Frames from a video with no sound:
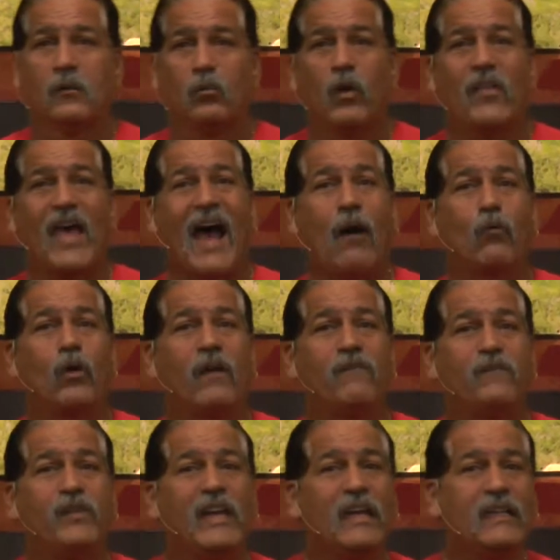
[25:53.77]
without
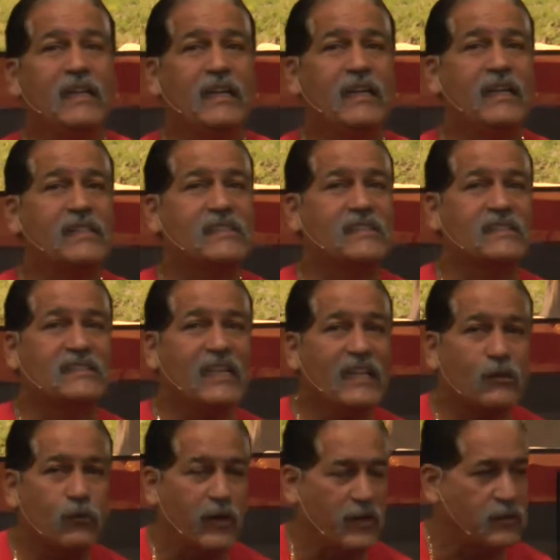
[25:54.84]
revealing his
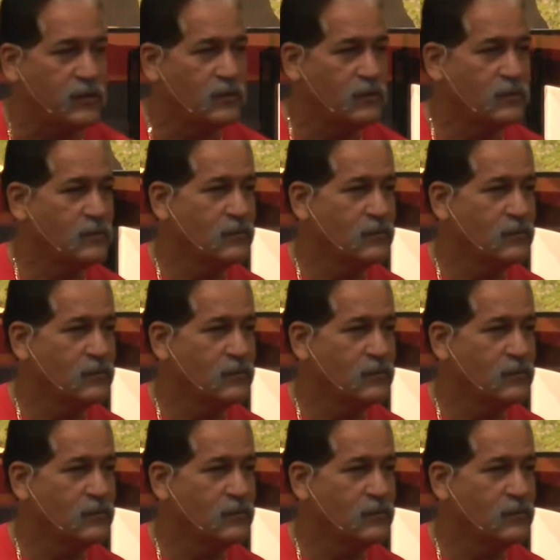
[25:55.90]
secret